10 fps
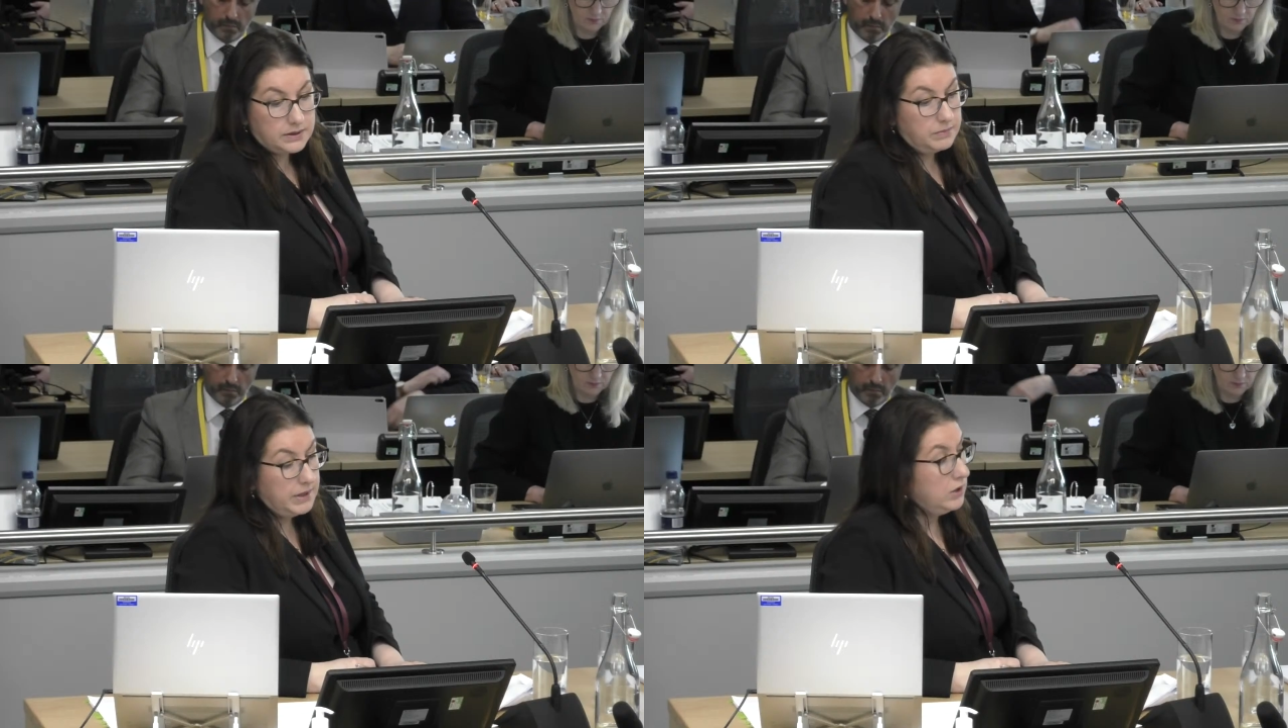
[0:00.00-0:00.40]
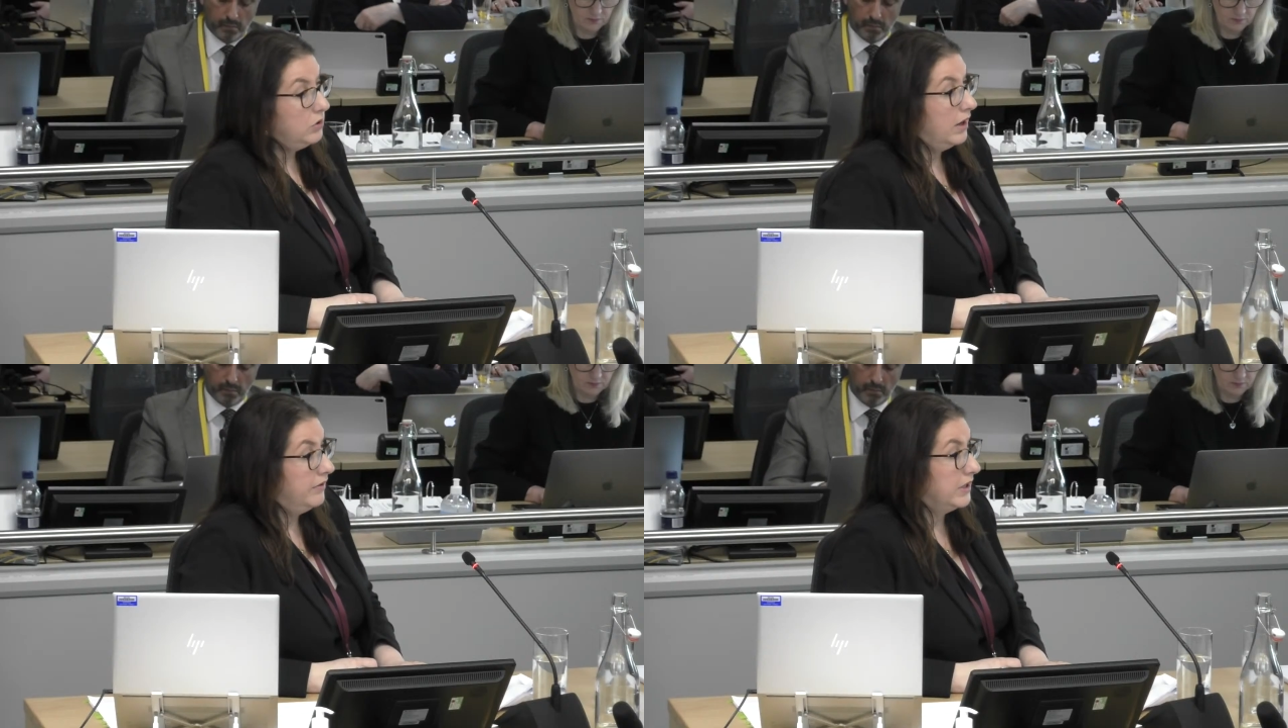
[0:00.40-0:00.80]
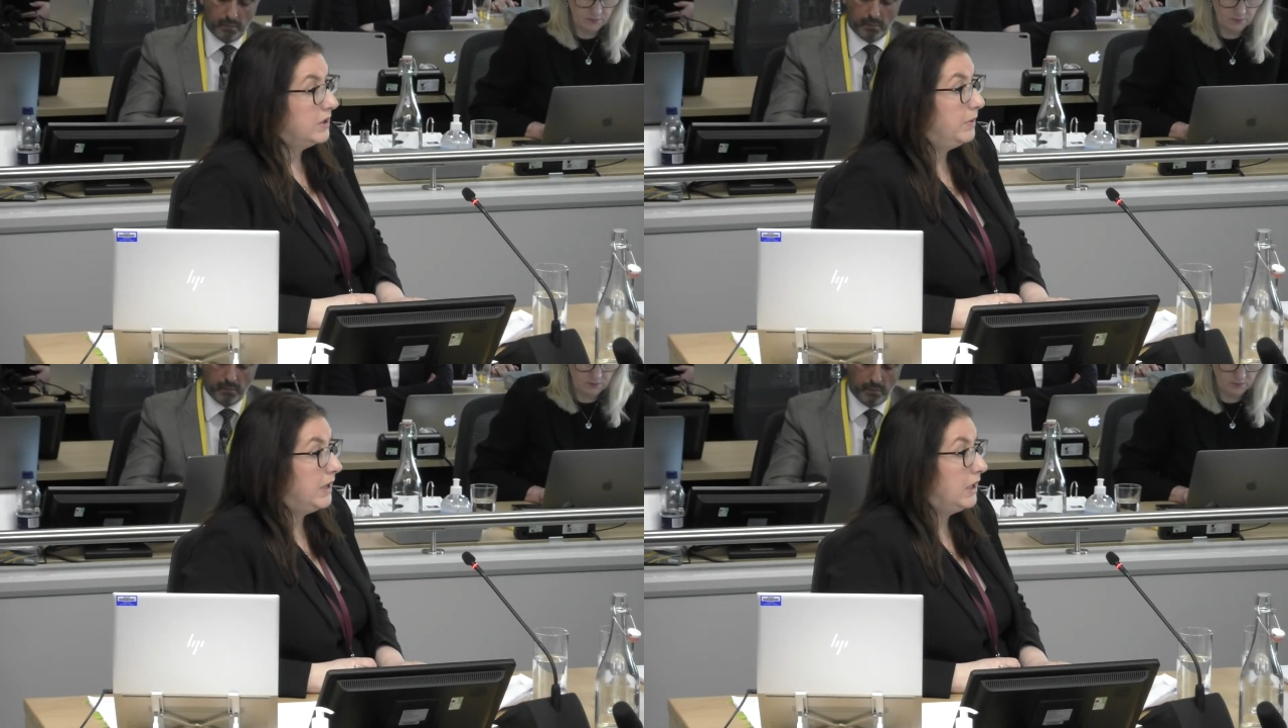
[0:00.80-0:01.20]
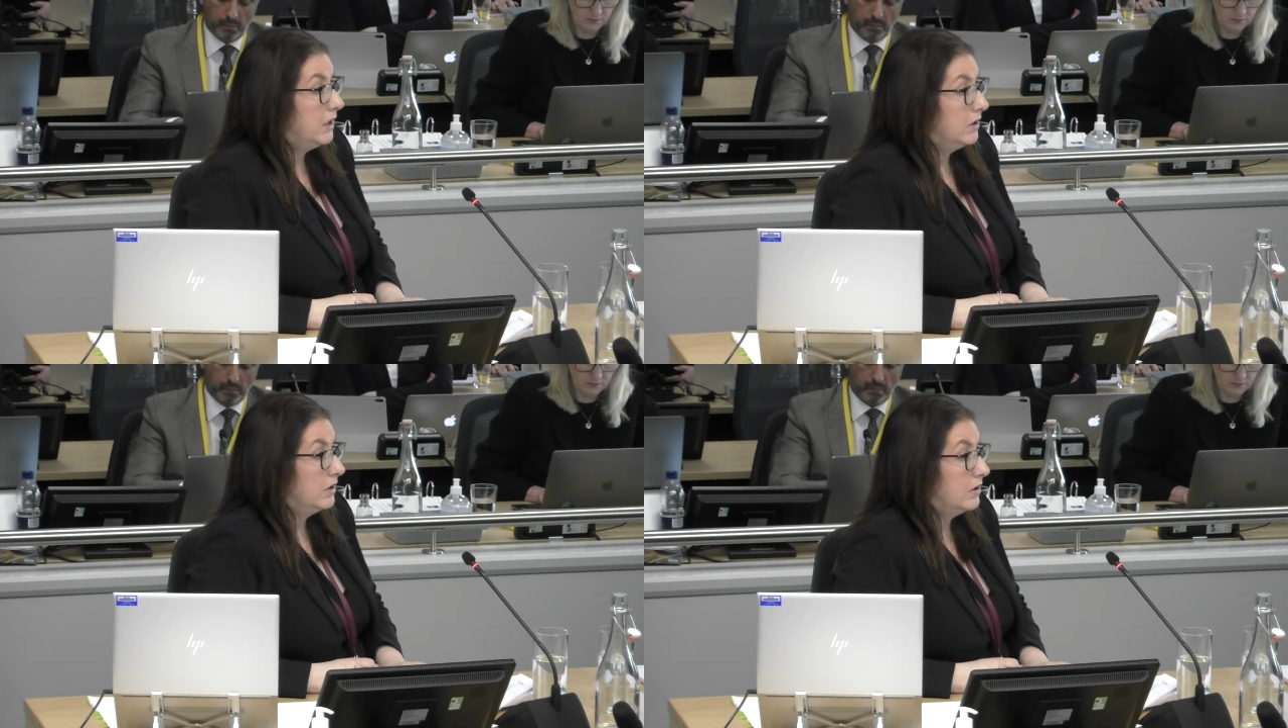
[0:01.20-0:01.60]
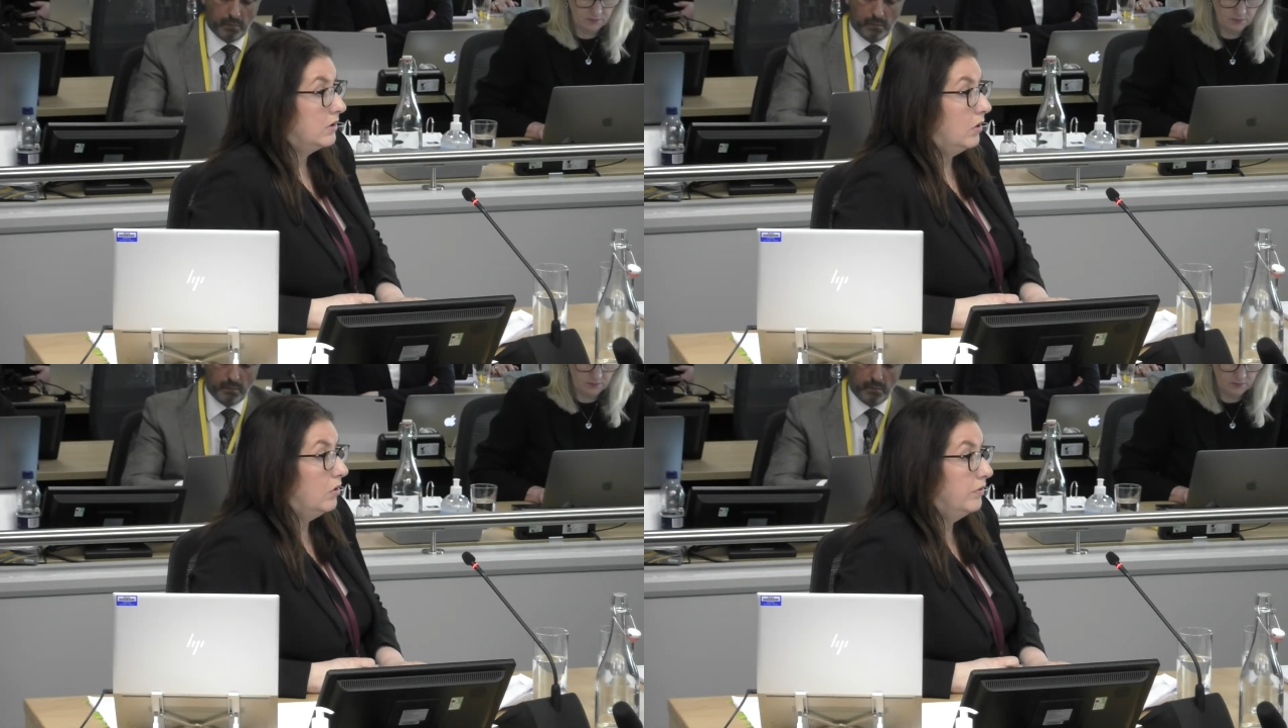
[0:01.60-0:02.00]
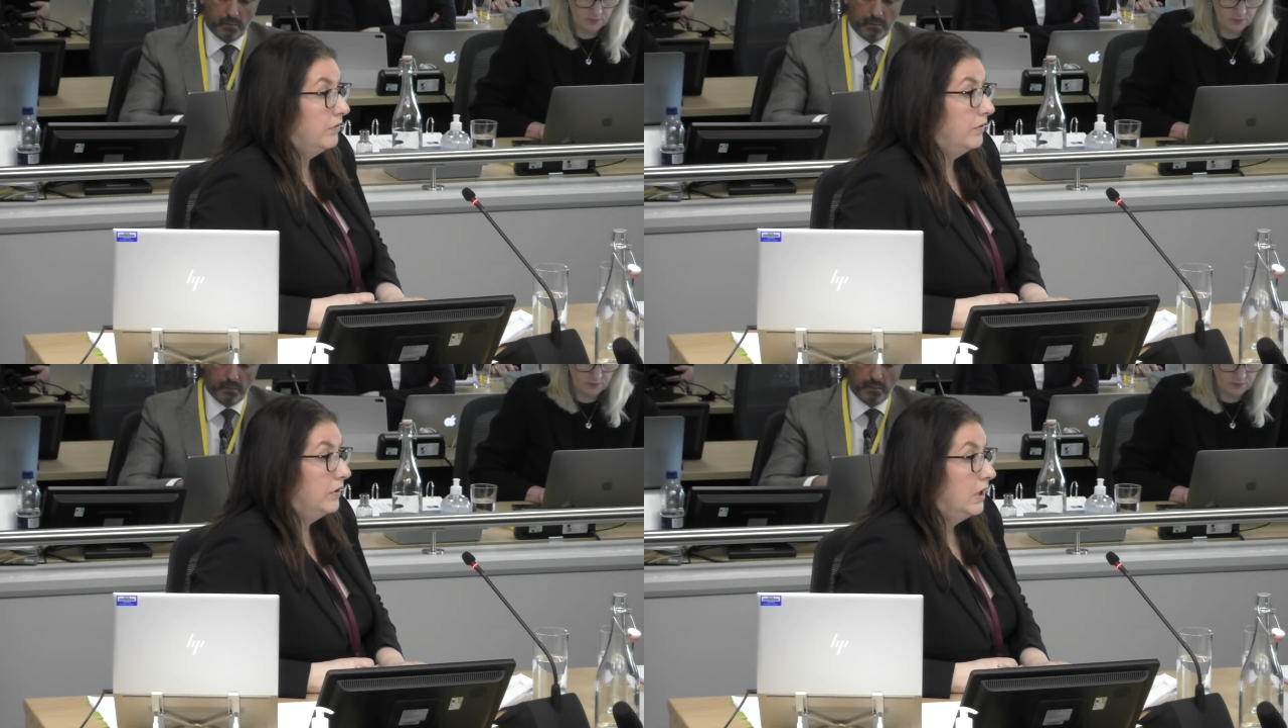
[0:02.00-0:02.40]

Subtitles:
something you have experience of,